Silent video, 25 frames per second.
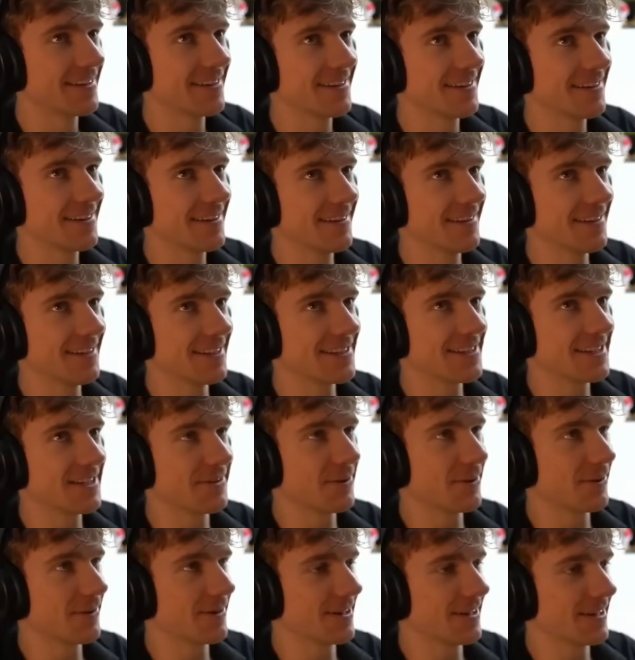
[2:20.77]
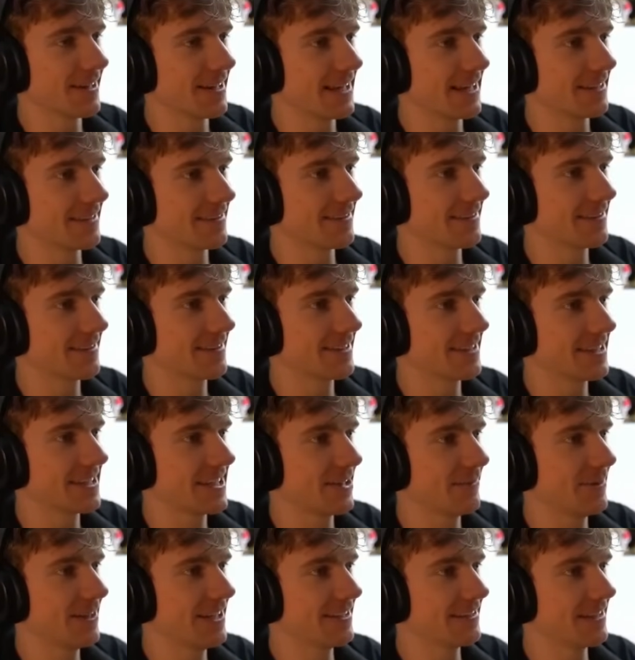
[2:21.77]
Alright, let's see what we're gonna get.
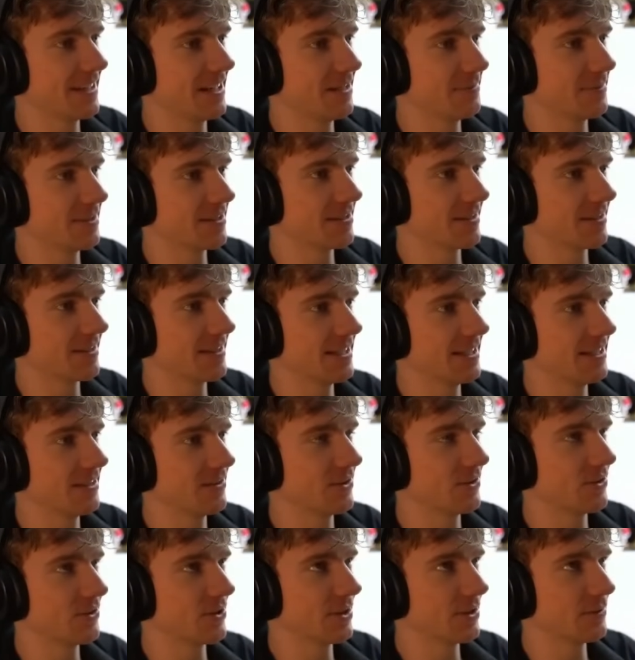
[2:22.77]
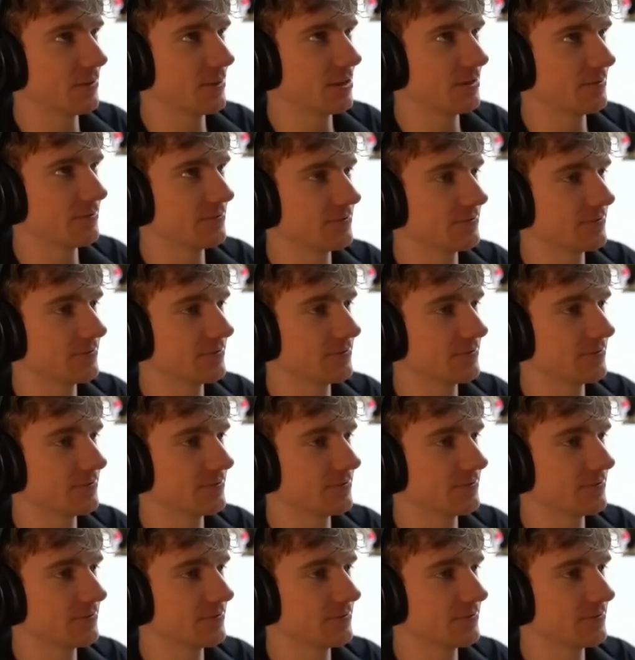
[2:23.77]
Can we hit the limiter into turn 1?